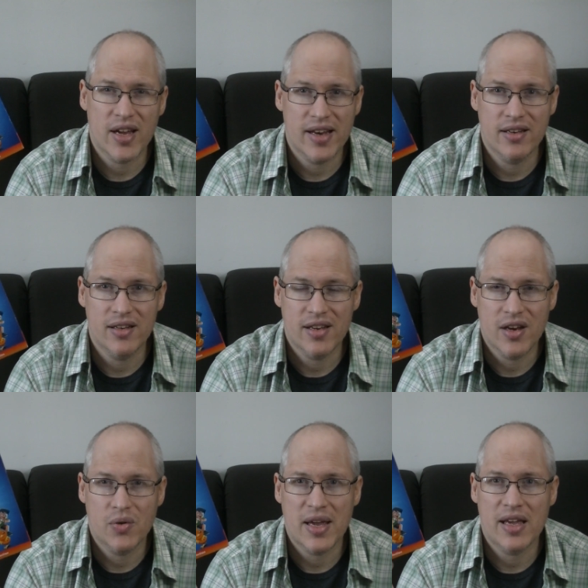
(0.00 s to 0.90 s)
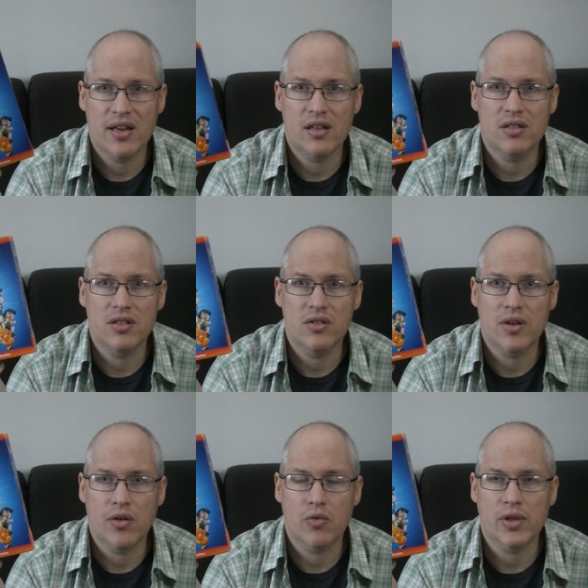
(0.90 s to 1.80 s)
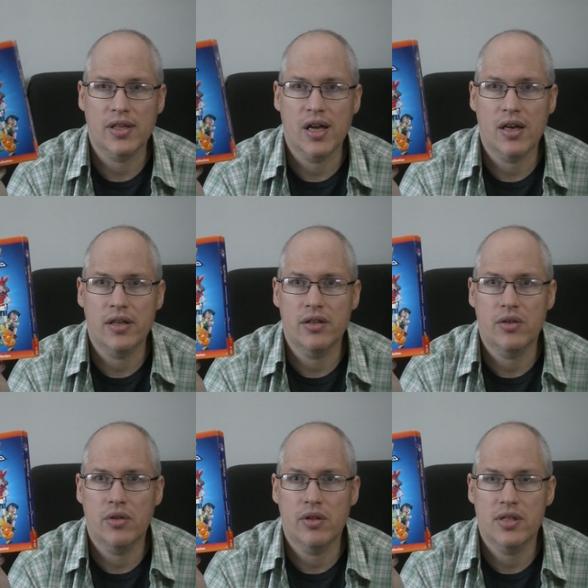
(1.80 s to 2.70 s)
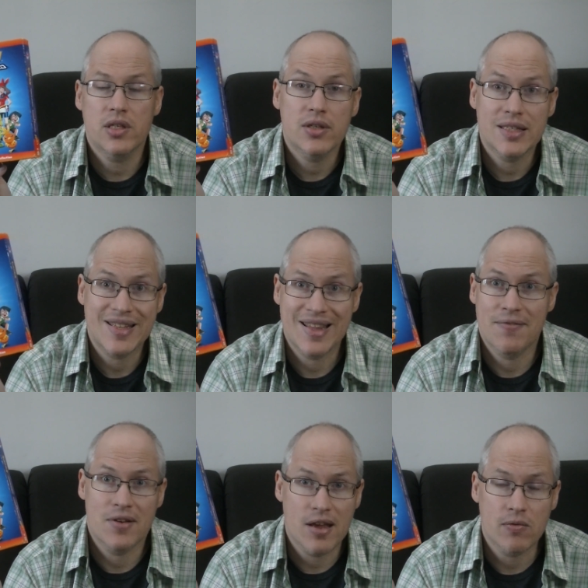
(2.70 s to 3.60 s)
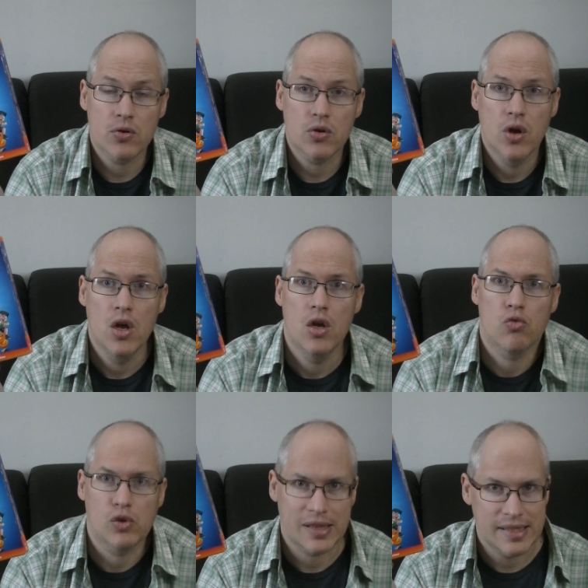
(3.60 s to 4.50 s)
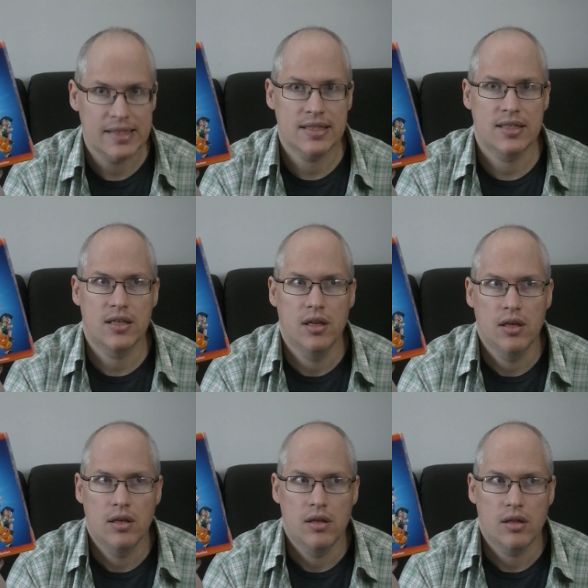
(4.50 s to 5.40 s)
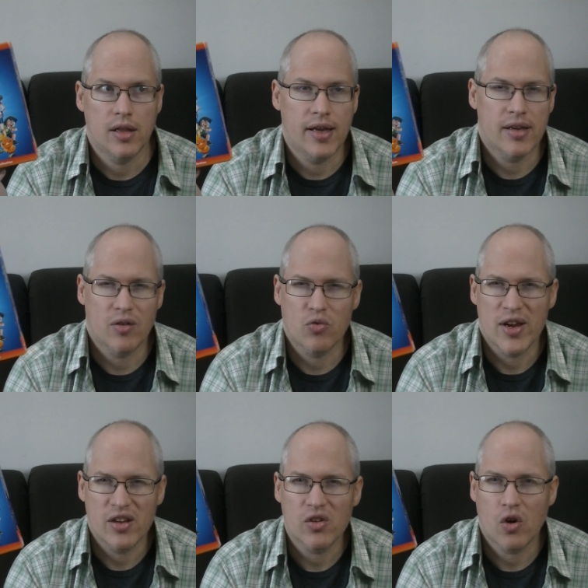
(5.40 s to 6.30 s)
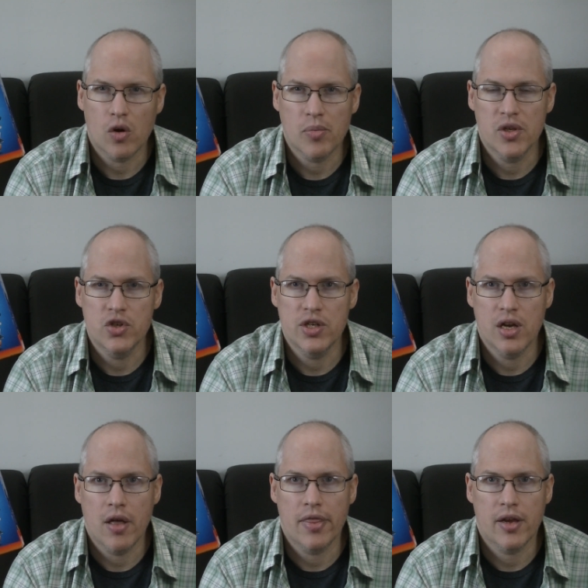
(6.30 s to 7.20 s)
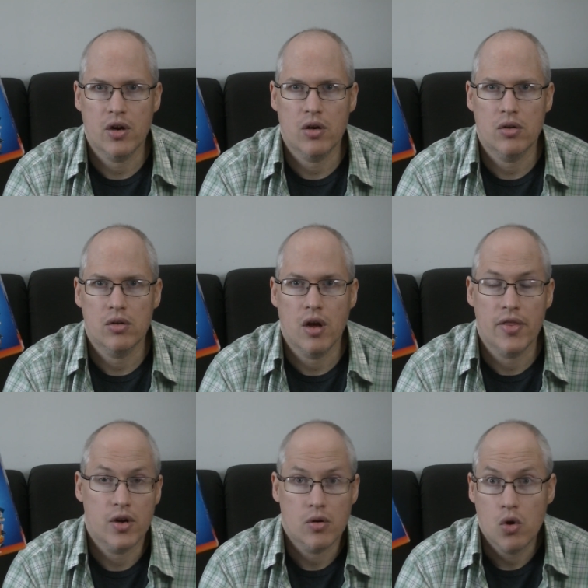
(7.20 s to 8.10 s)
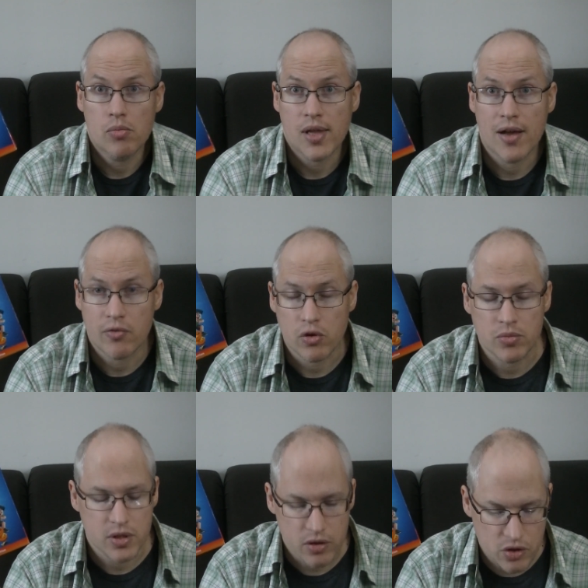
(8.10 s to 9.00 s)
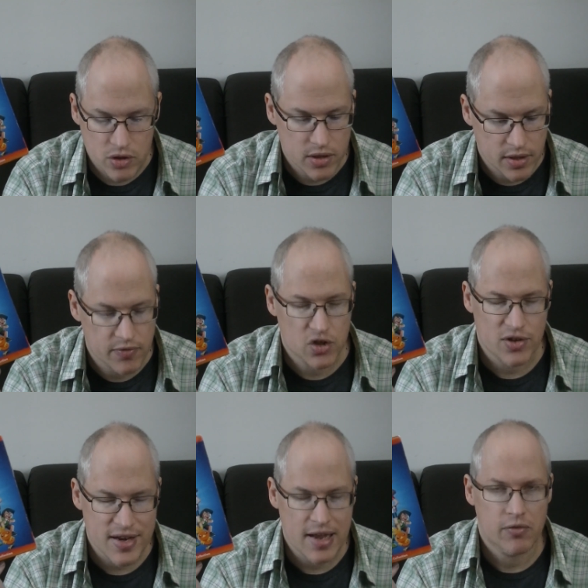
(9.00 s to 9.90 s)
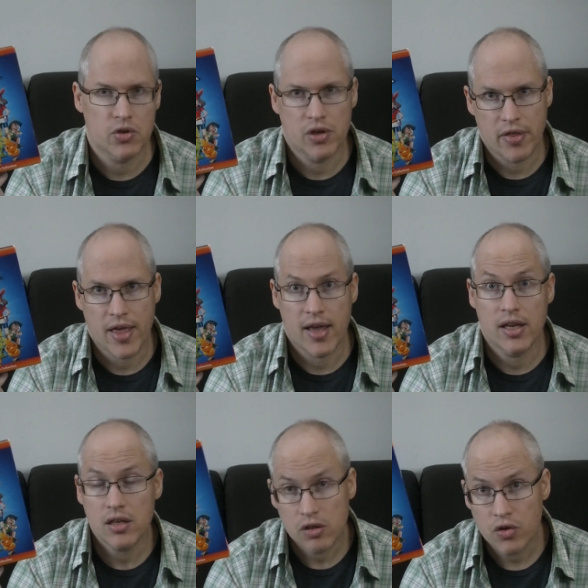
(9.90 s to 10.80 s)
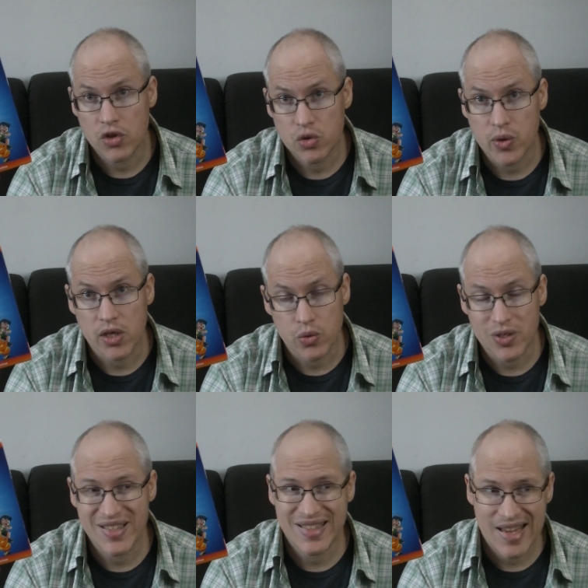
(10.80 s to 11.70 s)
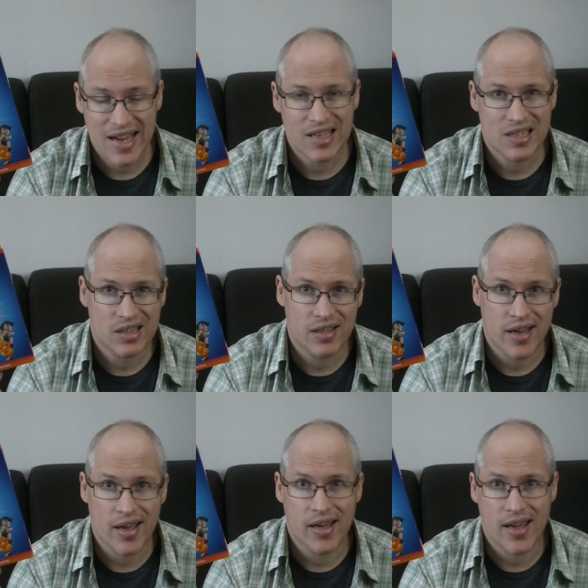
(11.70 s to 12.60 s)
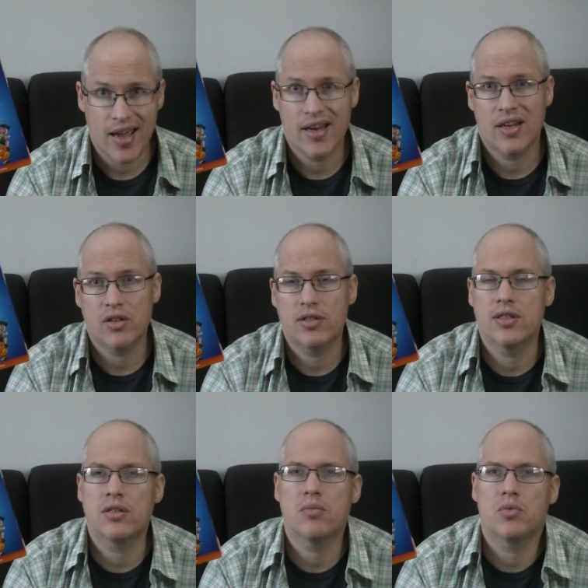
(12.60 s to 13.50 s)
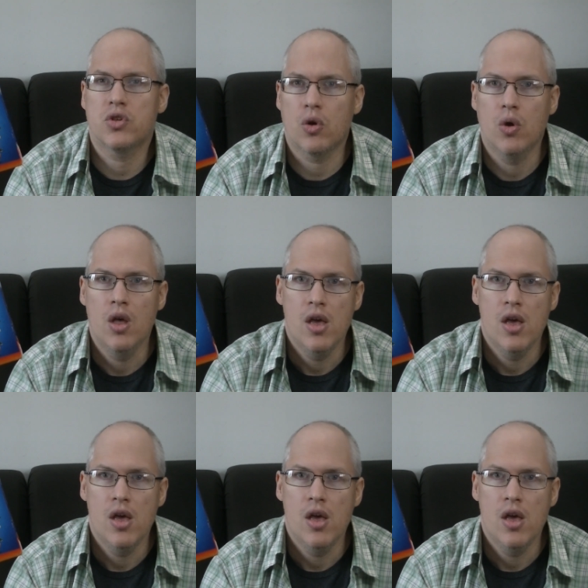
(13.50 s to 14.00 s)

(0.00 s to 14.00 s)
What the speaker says: had Nintendo handhelds and really gotten into the series, and they've never released like a regular RPG on their home platforms. It's just, they've just never done that until the Switch, which is technically a handheld system. So